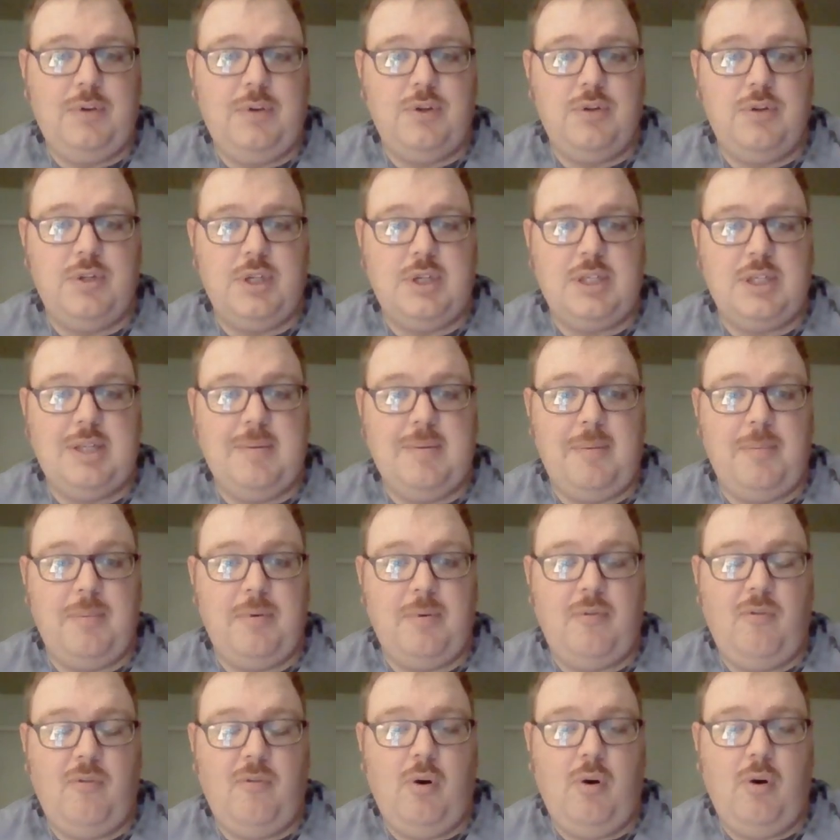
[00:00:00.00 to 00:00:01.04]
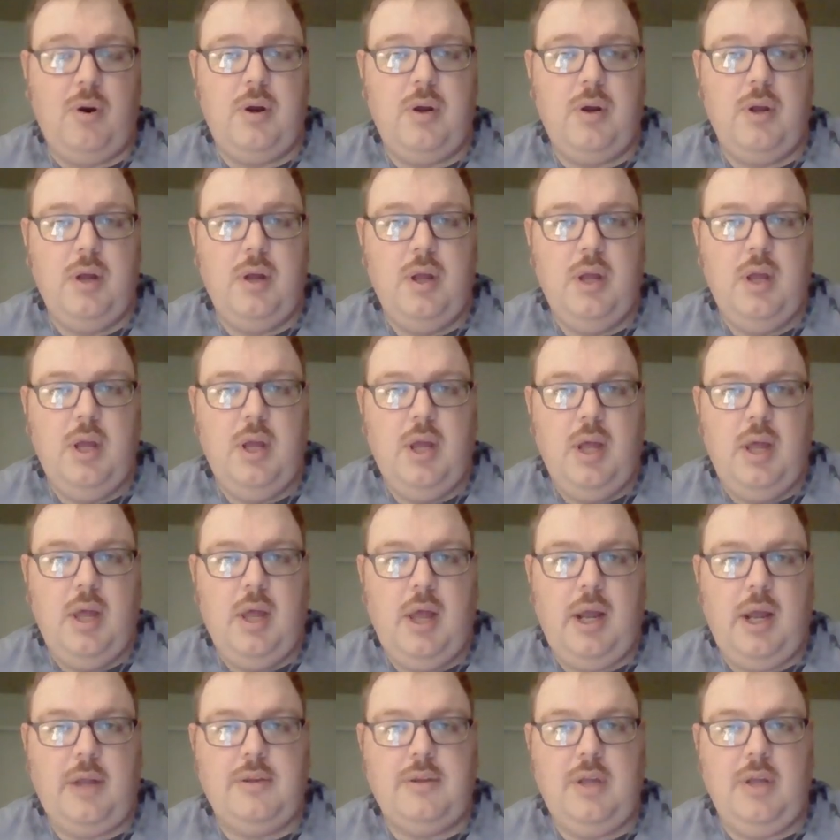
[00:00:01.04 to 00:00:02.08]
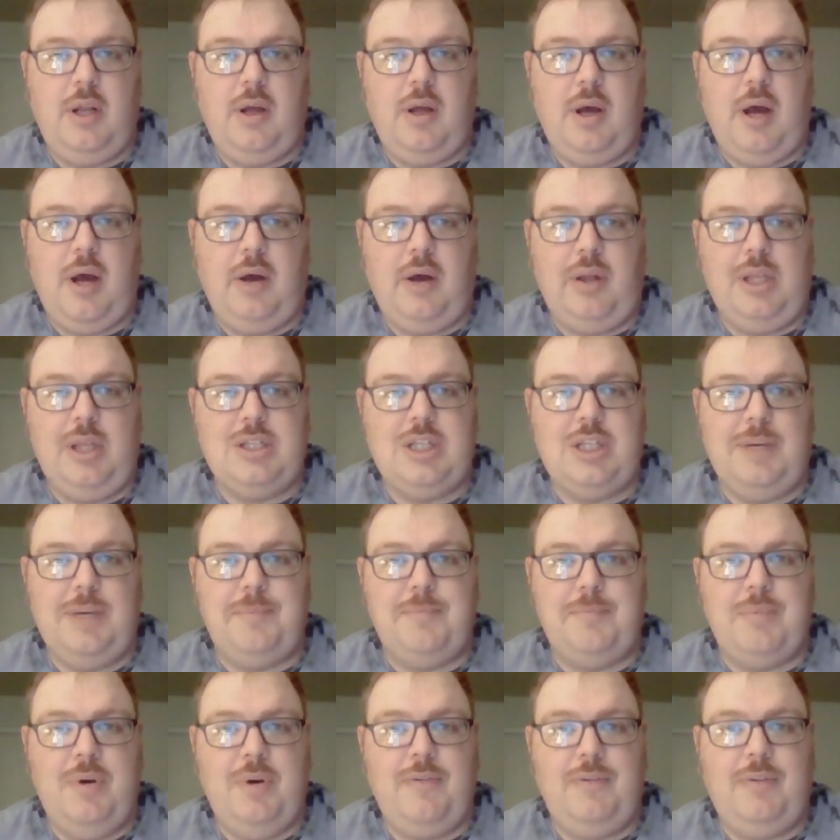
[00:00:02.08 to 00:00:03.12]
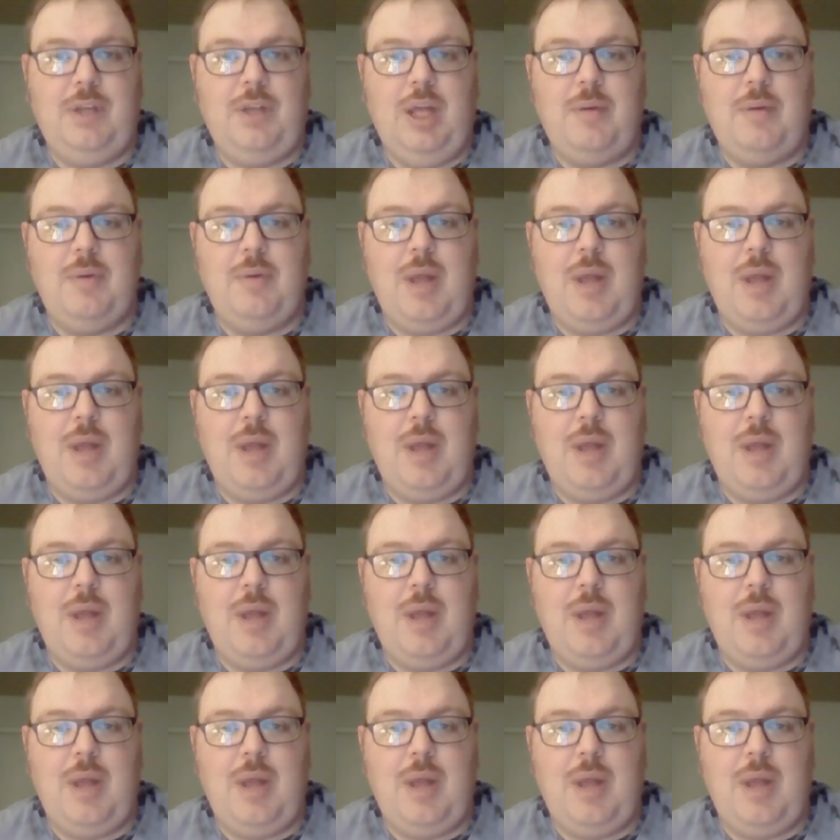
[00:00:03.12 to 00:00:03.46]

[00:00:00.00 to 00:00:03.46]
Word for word: as you said before, I continue. Uh, let's talk briefly.